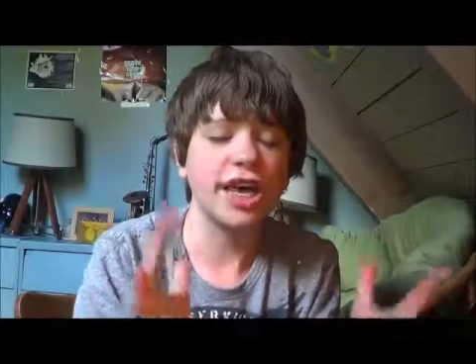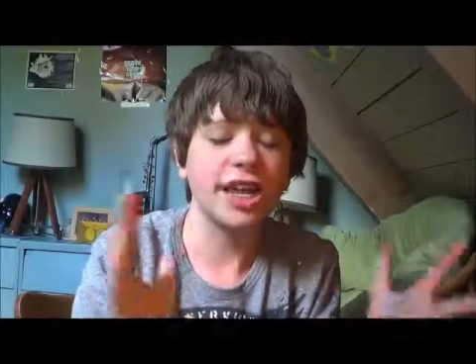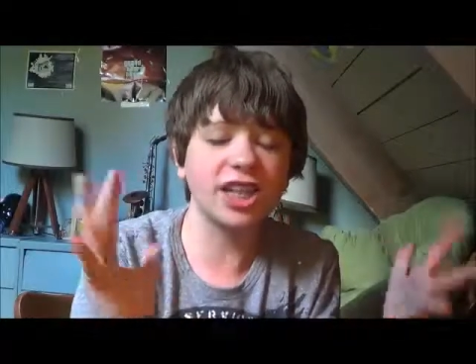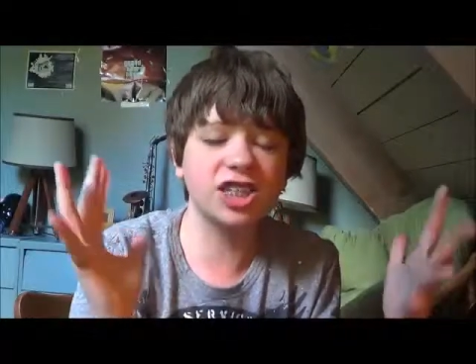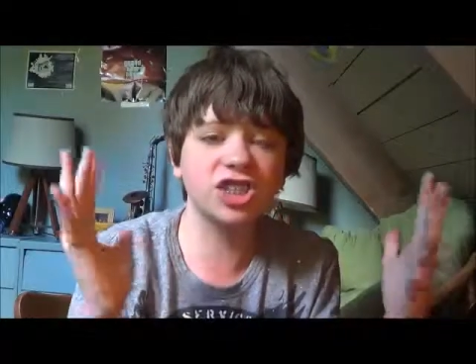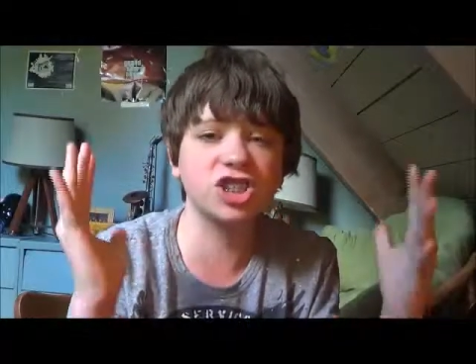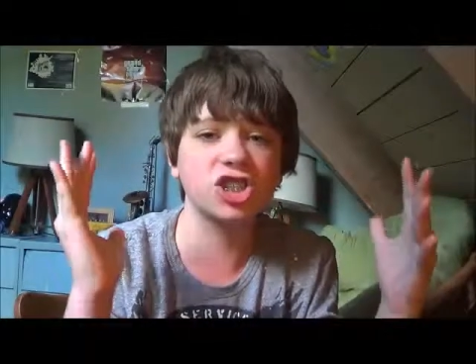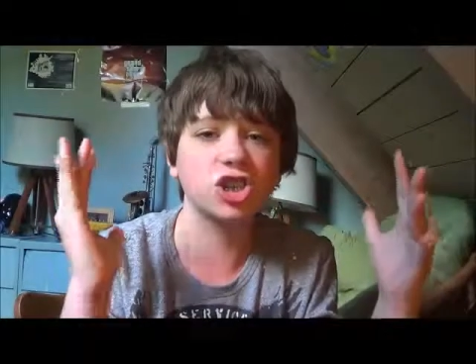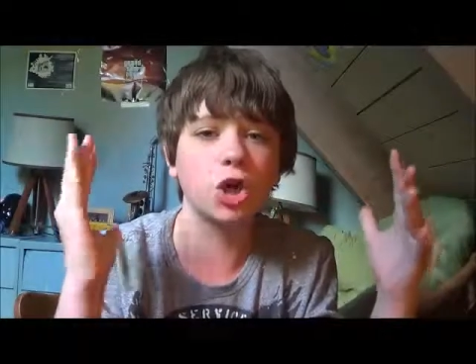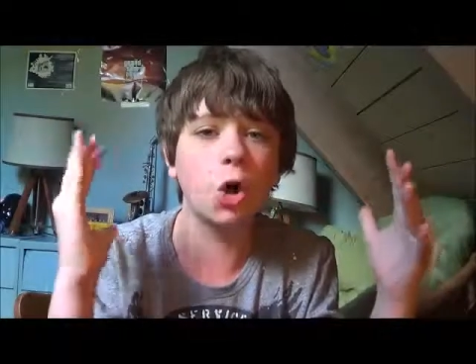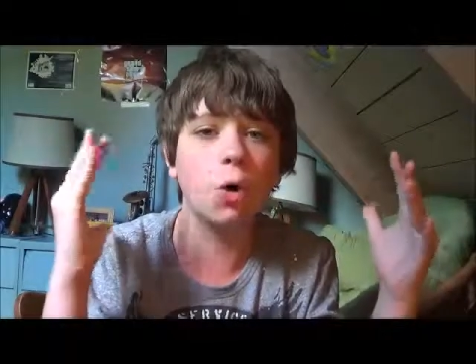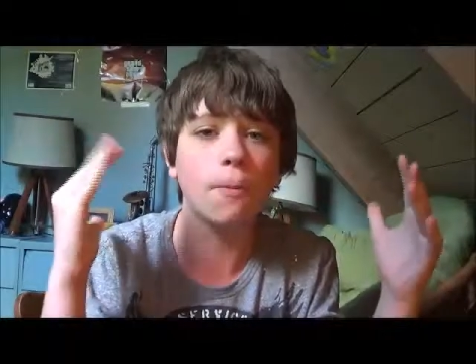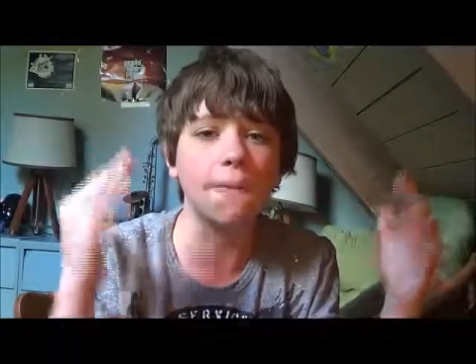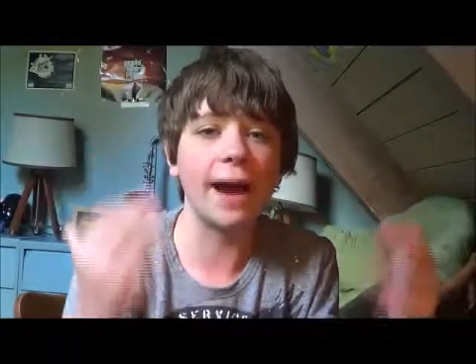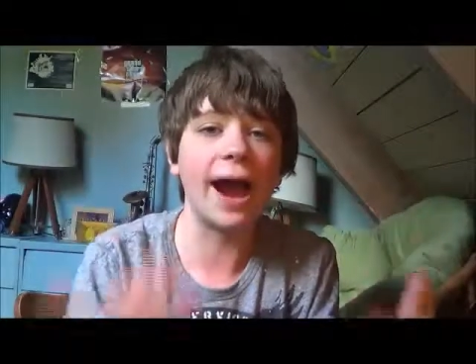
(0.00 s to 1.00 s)
it's
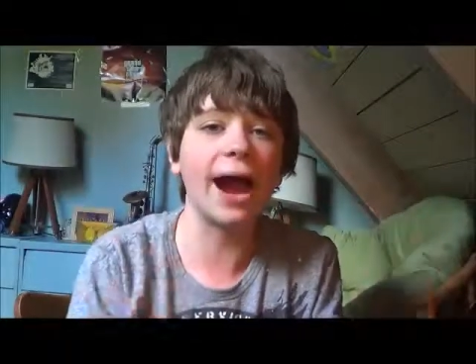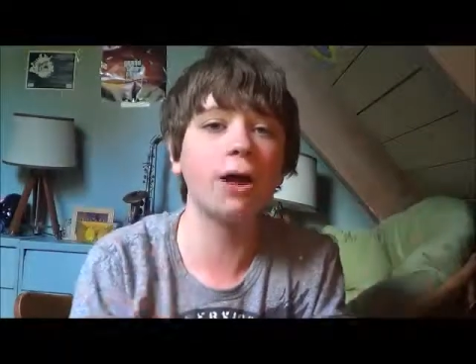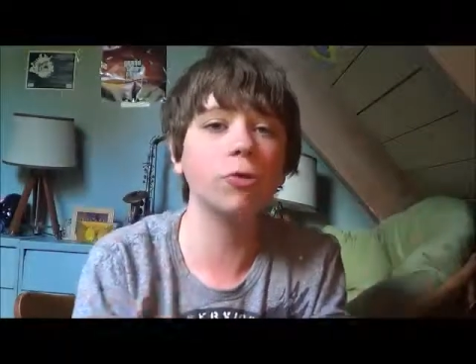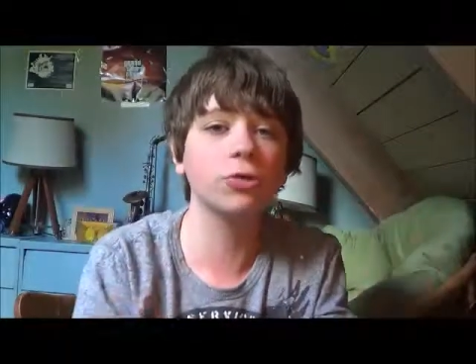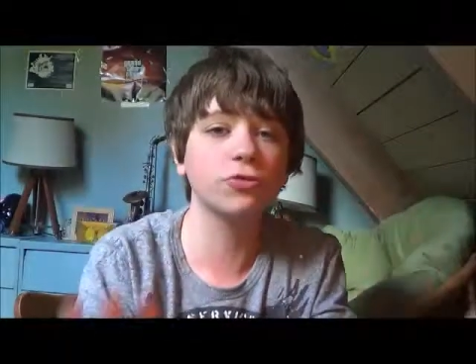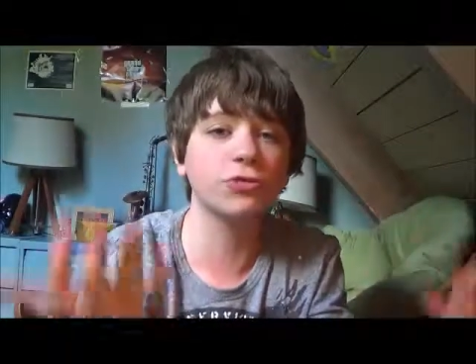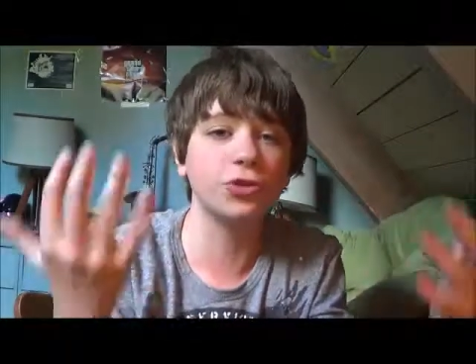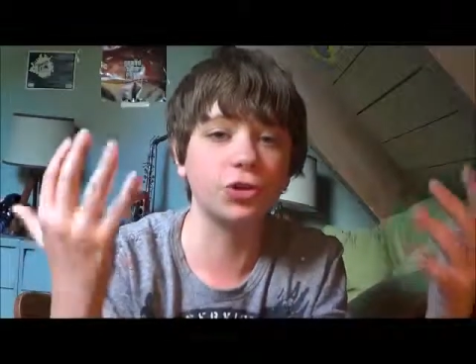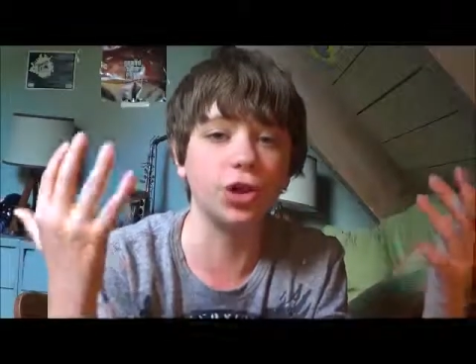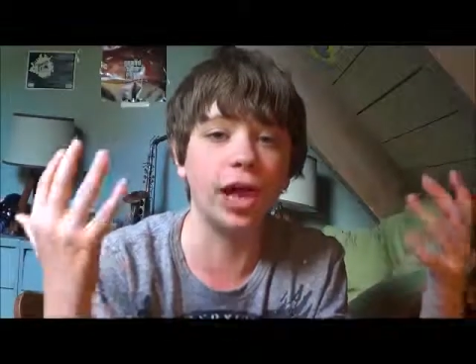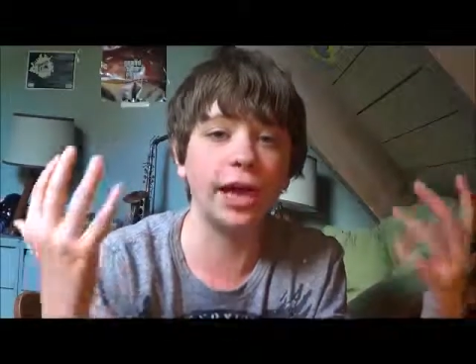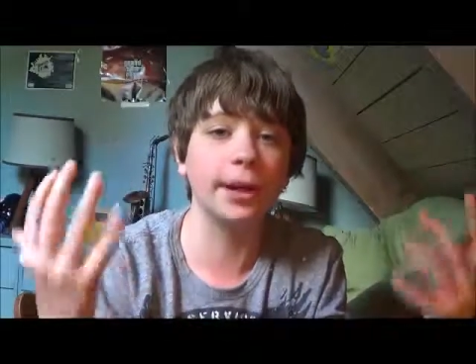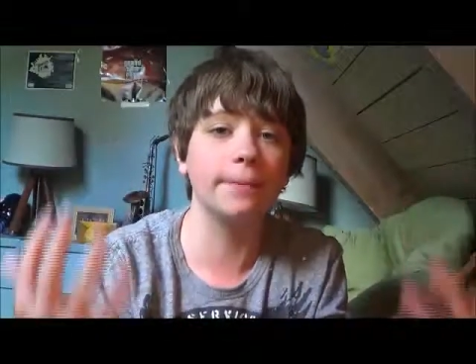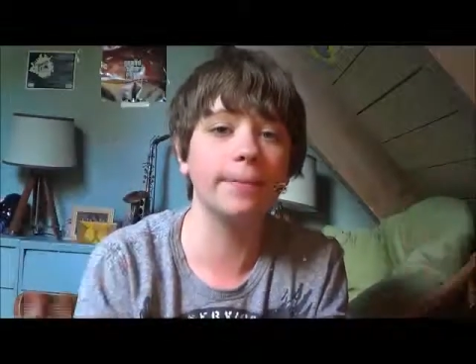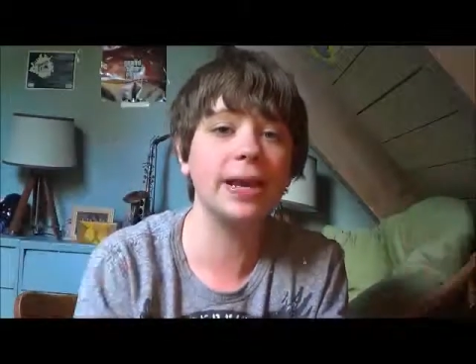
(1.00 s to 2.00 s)
so powerful
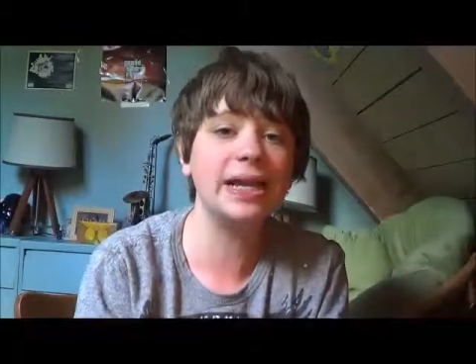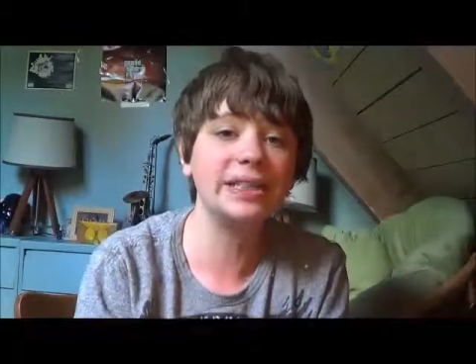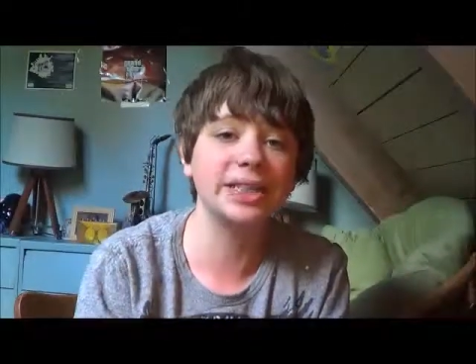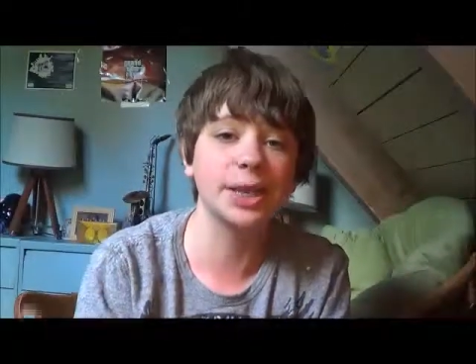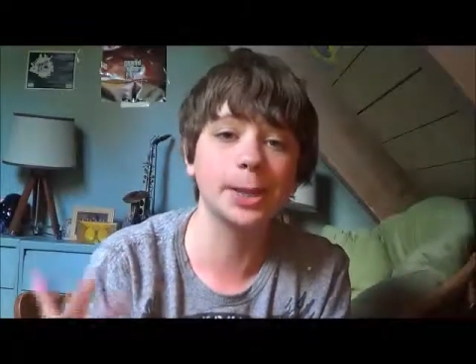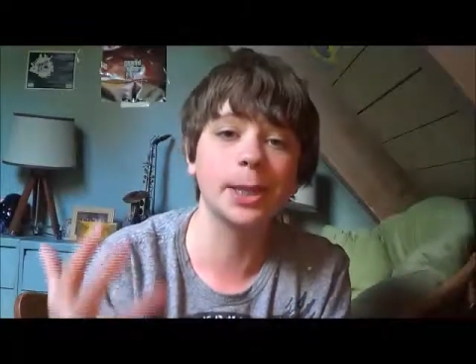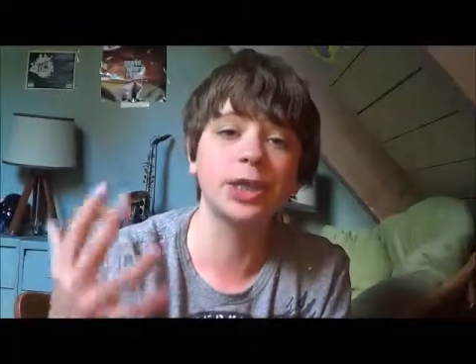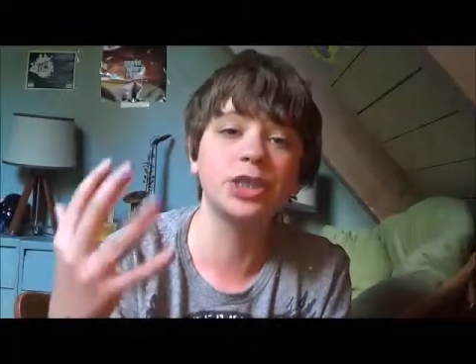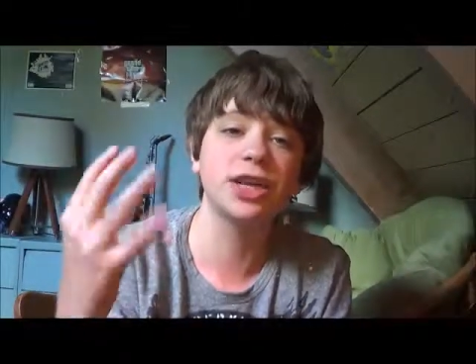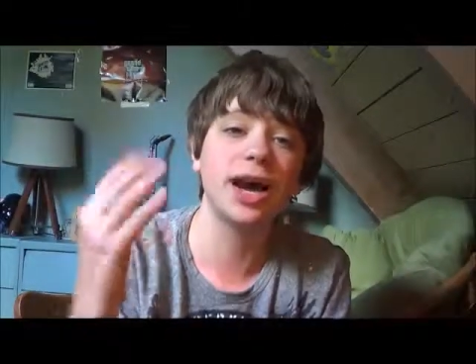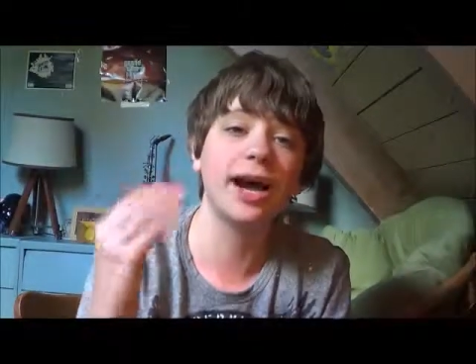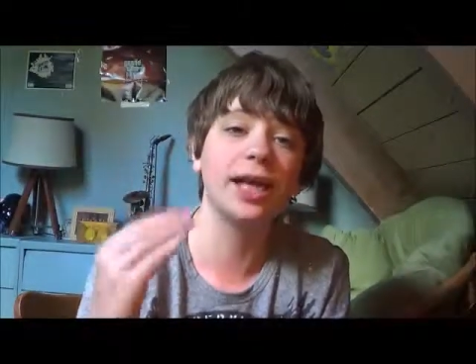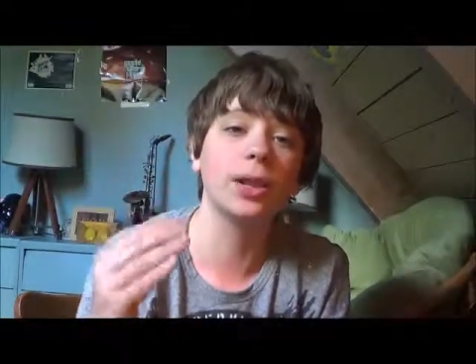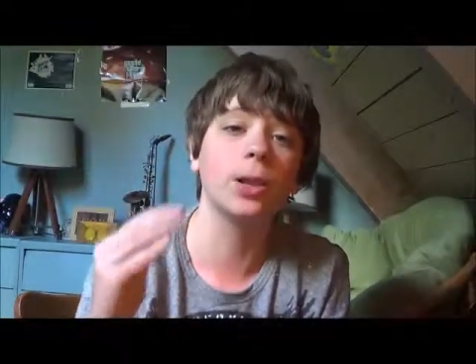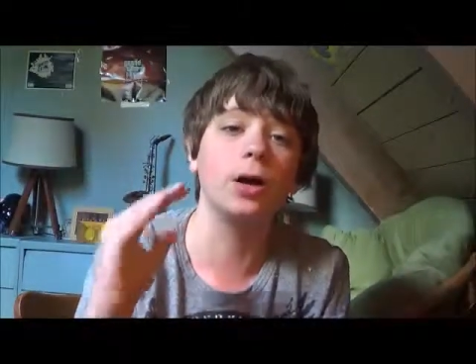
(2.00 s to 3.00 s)
and amazing. The
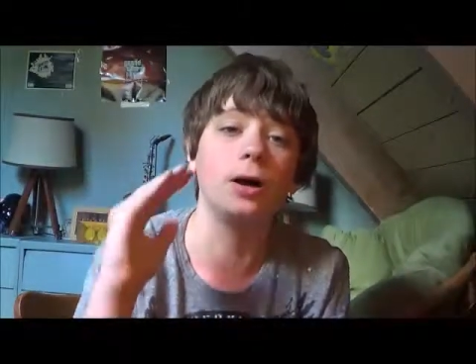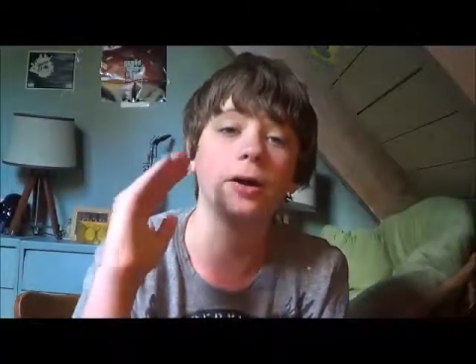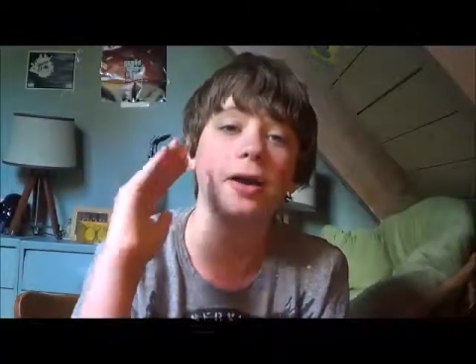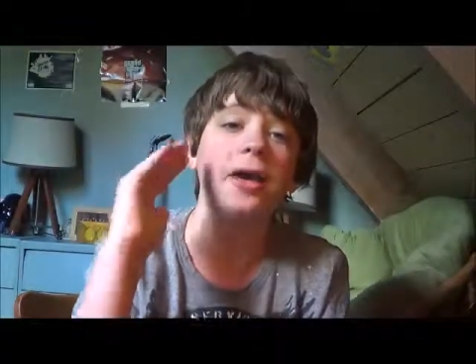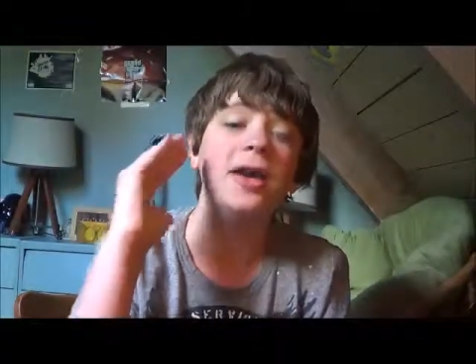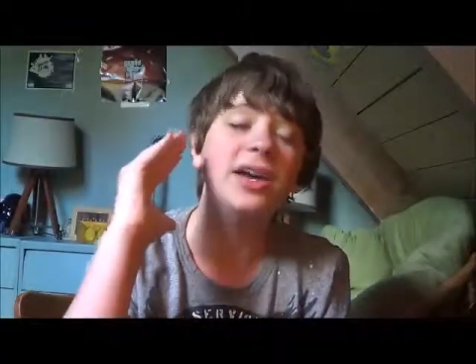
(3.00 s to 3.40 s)
dialogue,